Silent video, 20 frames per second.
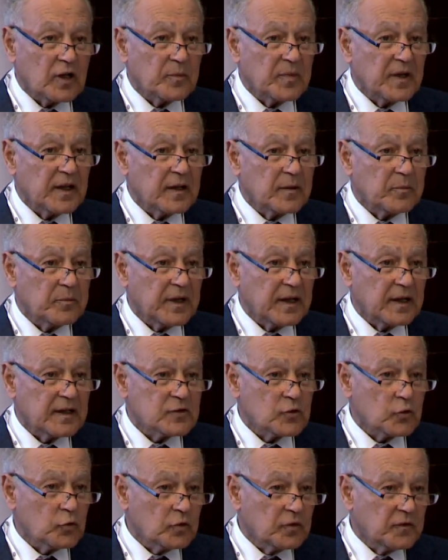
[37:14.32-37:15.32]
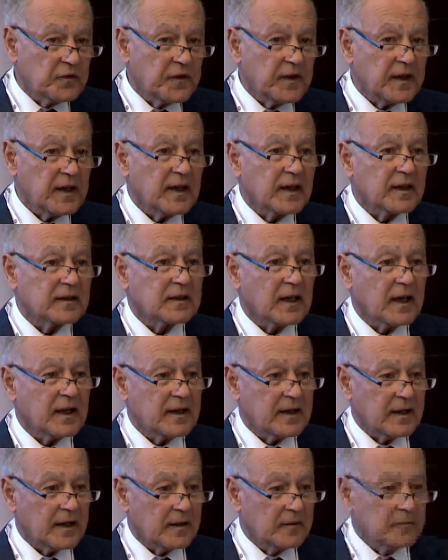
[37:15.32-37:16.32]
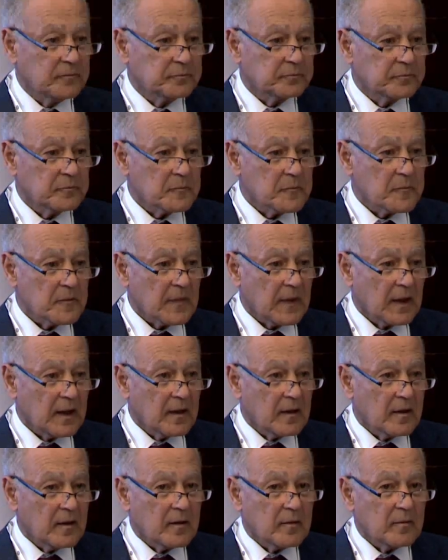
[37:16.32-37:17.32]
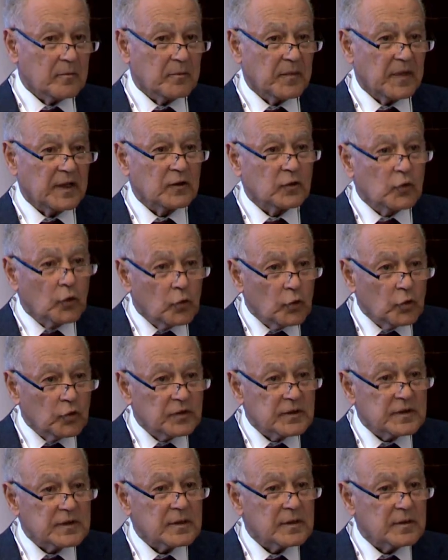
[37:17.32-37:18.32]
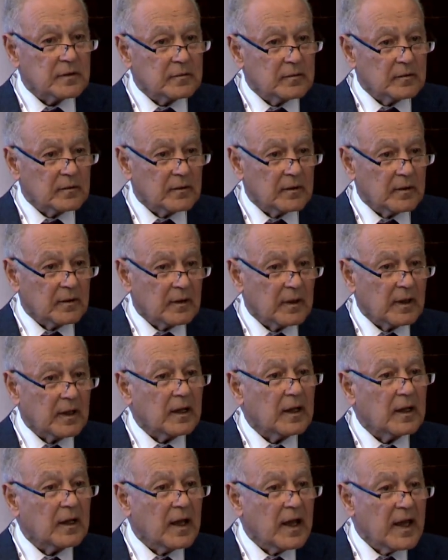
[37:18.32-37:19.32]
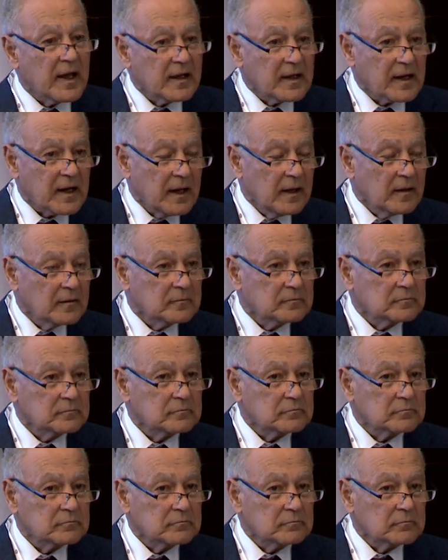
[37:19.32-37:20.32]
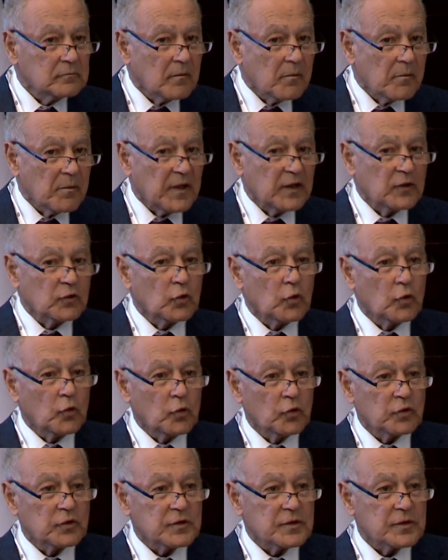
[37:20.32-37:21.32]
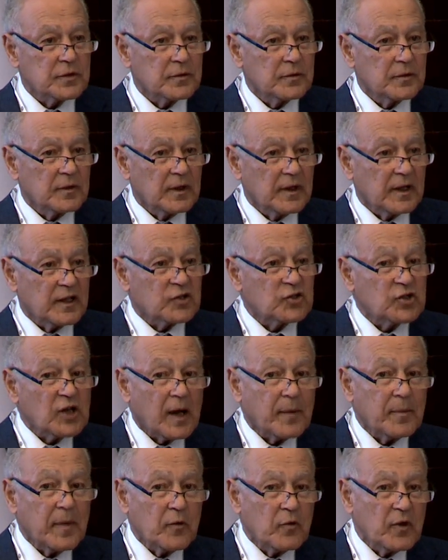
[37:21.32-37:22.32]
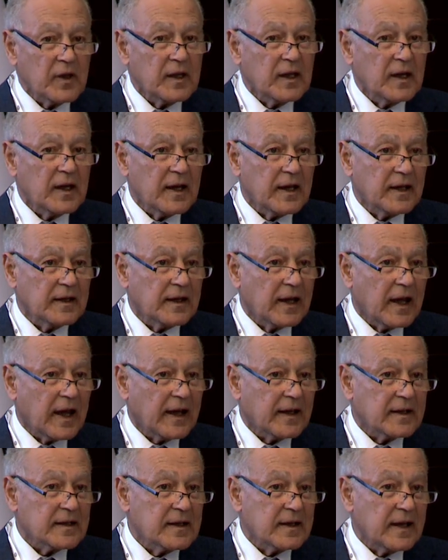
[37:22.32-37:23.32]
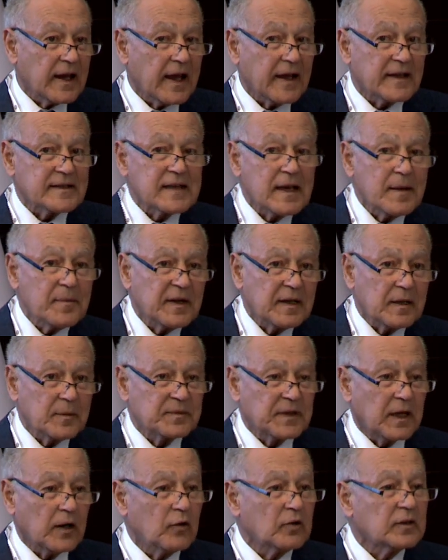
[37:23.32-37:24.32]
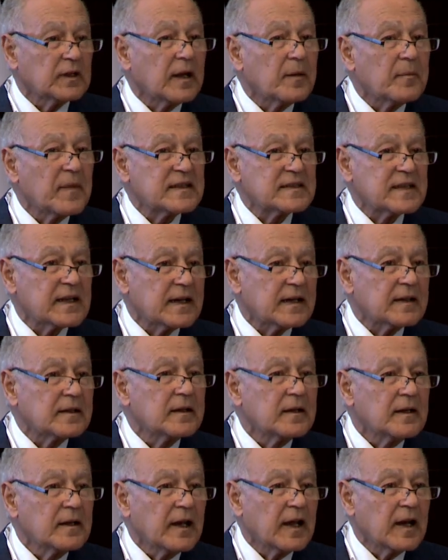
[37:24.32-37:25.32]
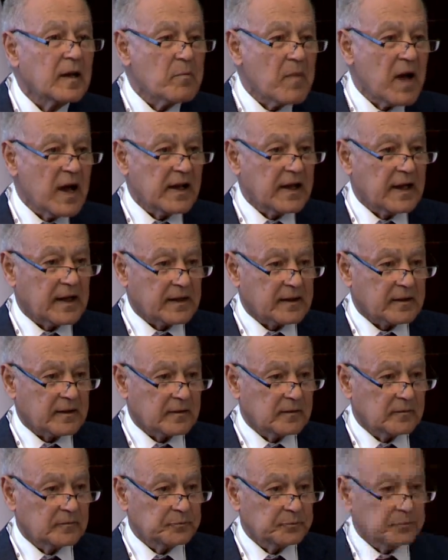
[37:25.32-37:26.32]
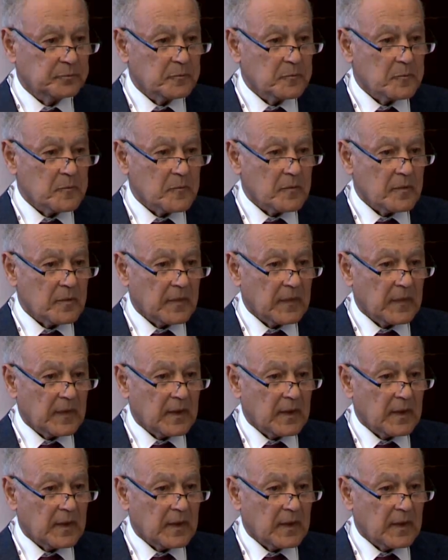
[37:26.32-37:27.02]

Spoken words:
The stress that we can see in Italy, that there is pressure by immigrants and by people, for example, Major